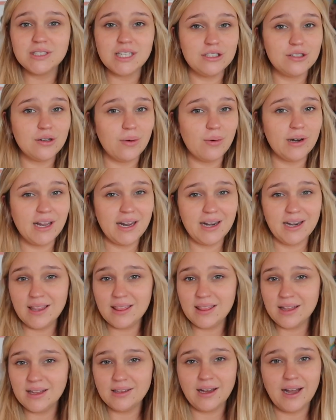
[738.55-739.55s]
I don't want
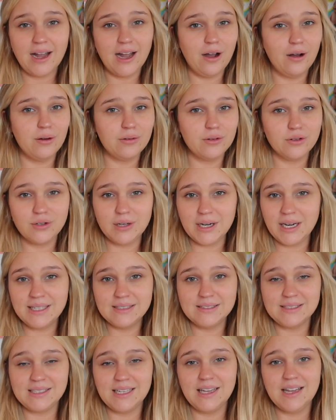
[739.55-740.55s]
anything loud,
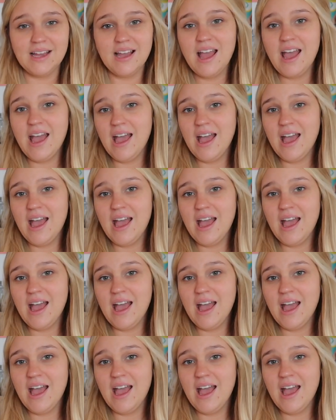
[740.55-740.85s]
crazy,